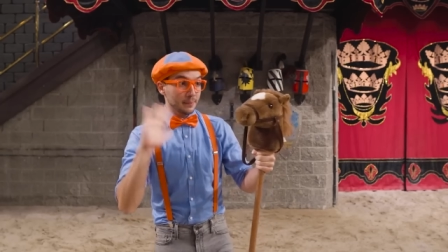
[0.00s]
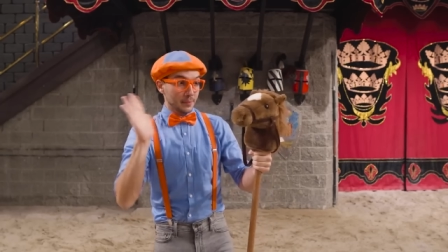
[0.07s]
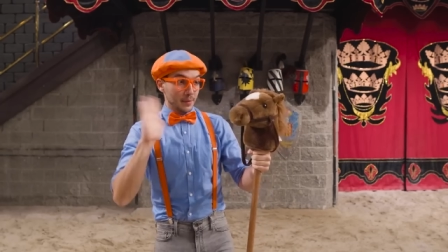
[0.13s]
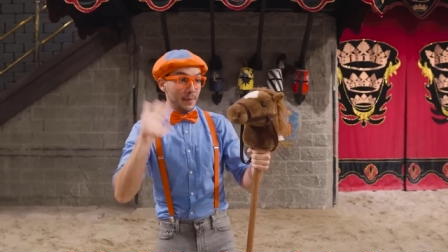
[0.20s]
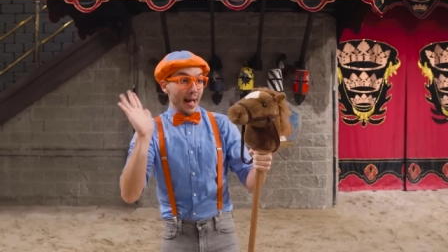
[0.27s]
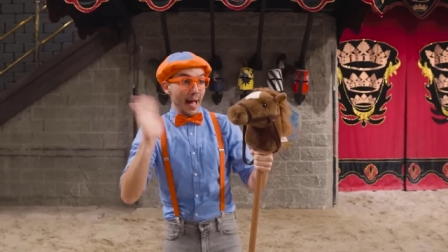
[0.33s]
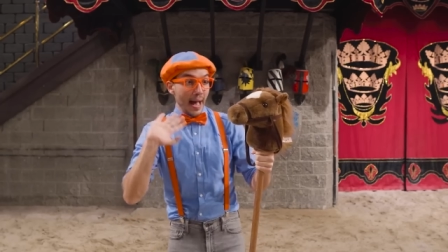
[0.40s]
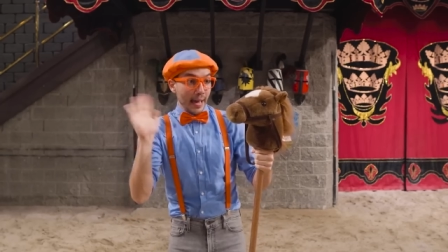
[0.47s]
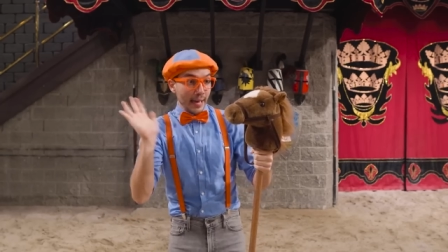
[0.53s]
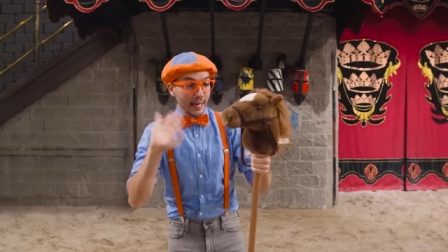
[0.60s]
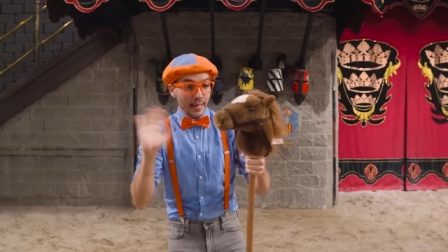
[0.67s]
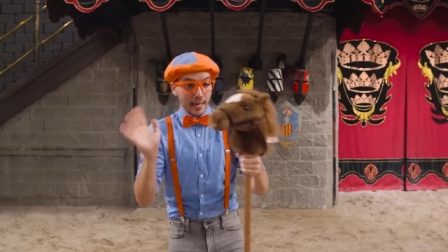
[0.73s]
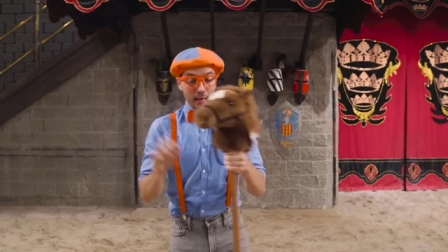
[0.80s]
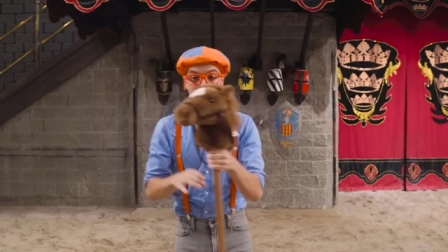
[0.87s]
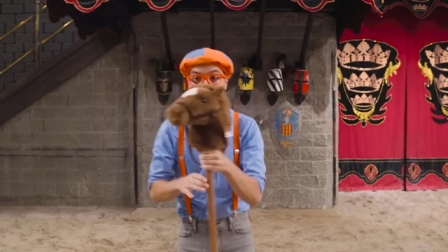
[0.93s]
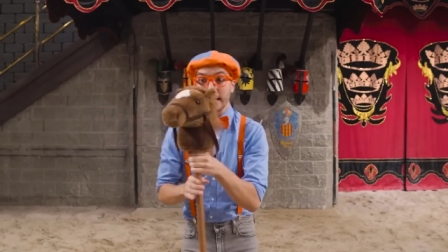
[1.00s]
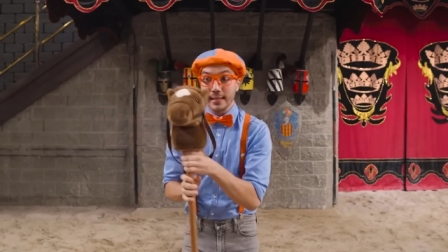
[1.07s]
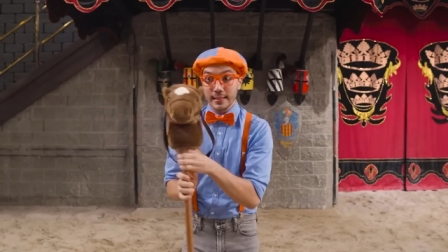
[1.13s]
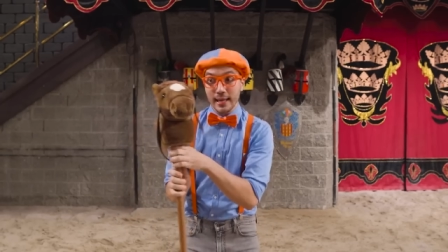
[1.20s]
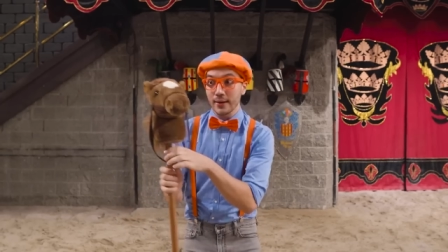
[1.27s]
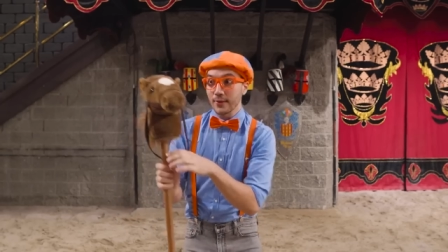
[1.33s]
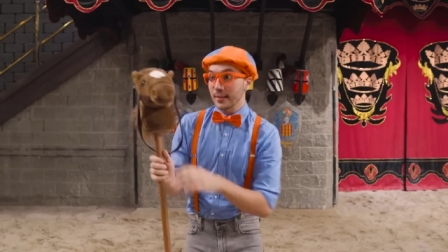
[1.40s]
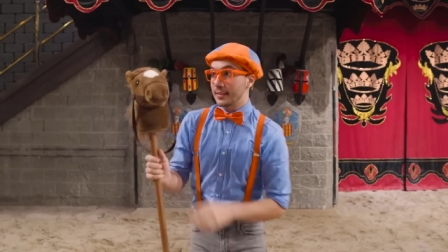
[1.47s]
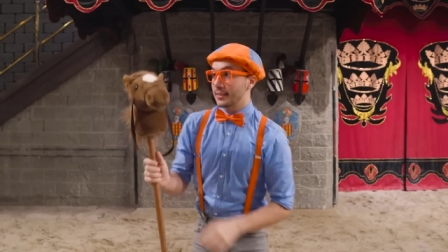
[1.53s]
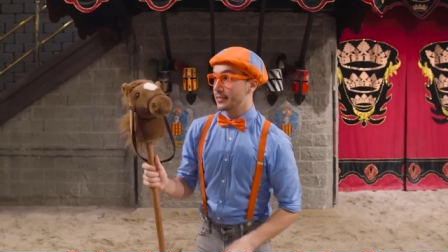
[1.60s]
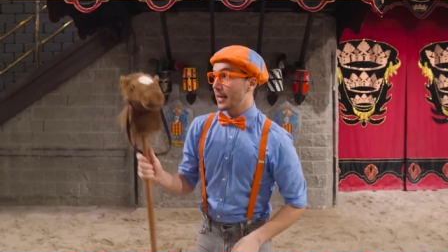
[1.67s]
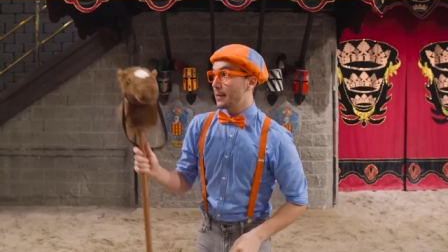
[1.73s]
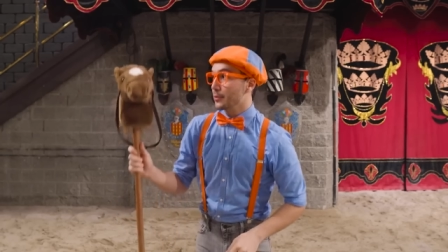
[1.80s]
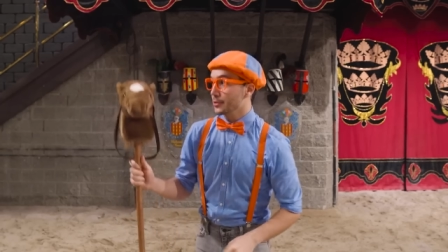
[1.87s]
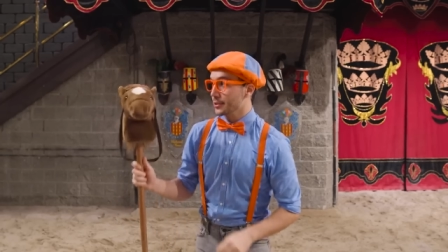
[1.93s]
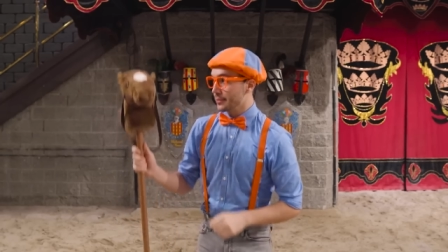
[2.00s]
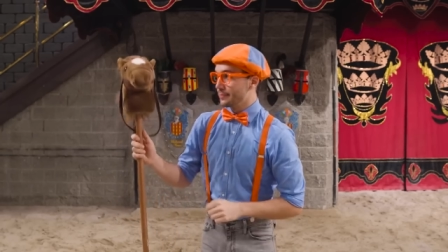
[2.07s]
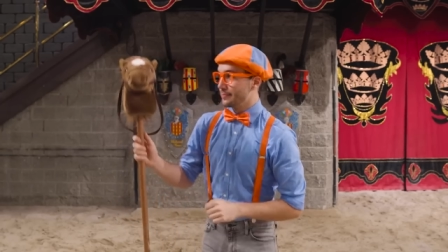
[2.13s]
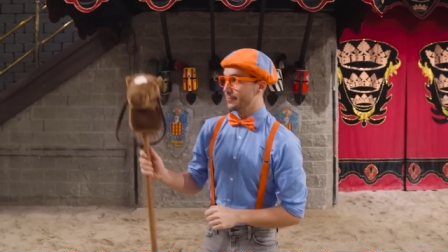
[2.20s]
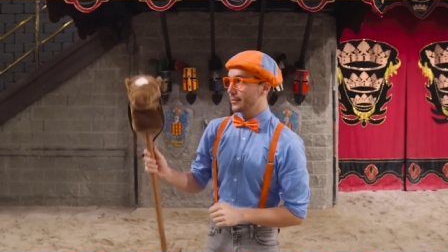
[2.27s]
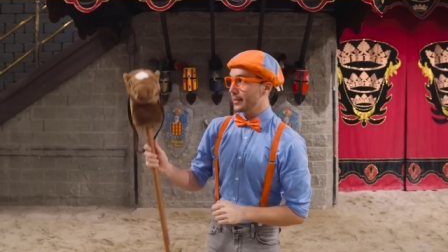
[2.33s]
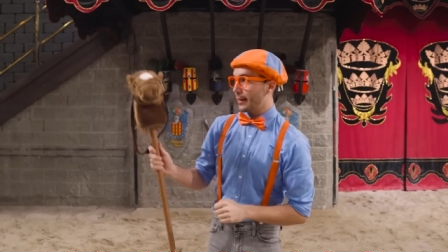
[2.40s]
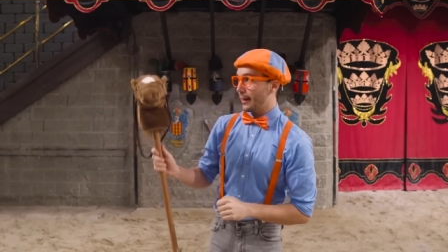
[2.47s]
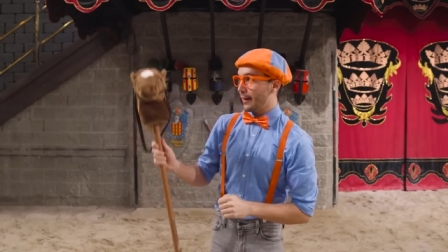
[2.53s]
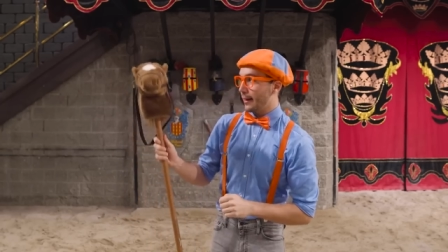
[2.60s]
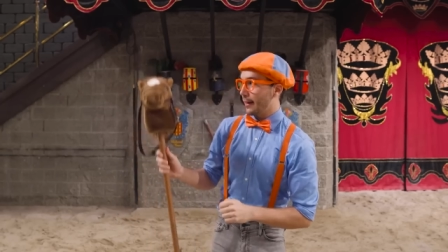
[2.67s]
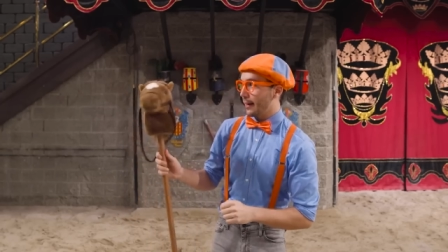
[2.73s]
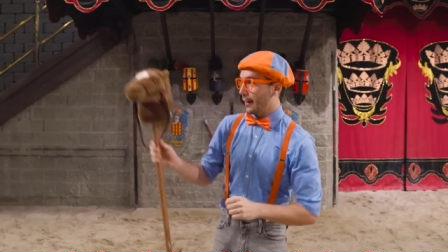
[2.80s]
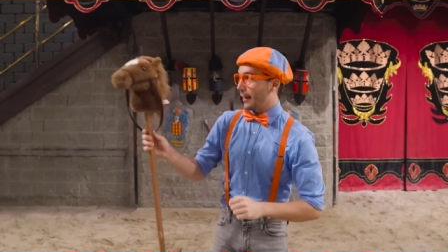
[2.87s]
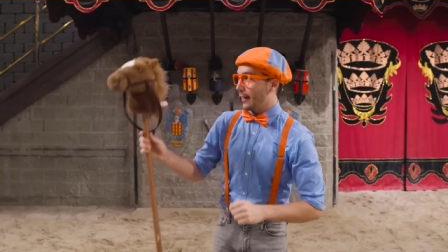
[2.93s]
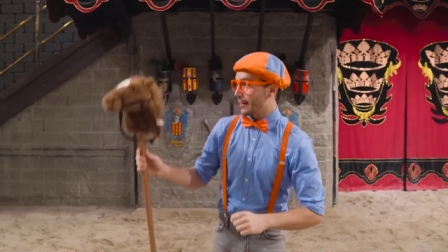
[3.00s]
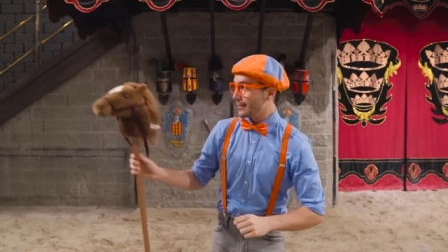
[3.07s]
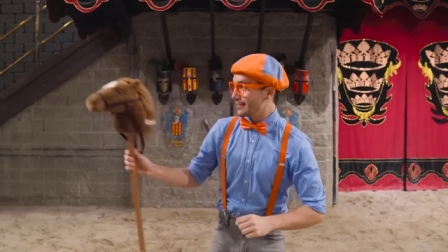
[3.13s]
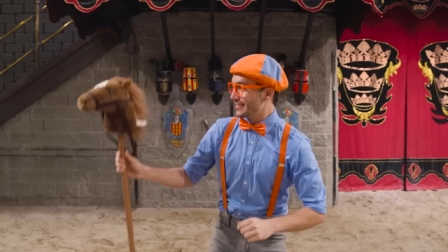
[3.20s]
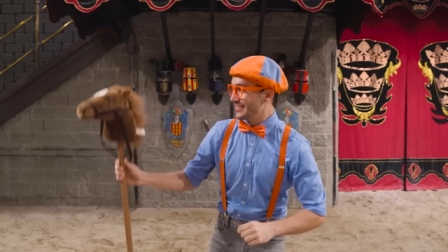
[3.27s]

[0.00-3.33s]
Bye bye! I'll see you later at the stables. Nay!